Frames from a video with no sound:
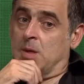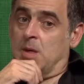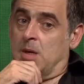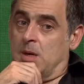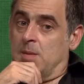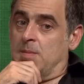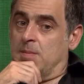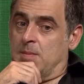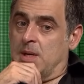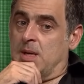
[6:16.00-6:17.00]

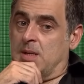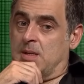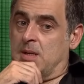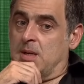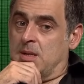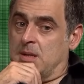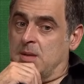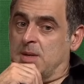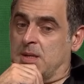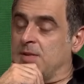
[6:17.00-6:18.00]
yeah, it's going to
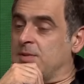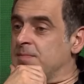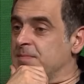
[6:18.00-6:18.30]
be a tough one.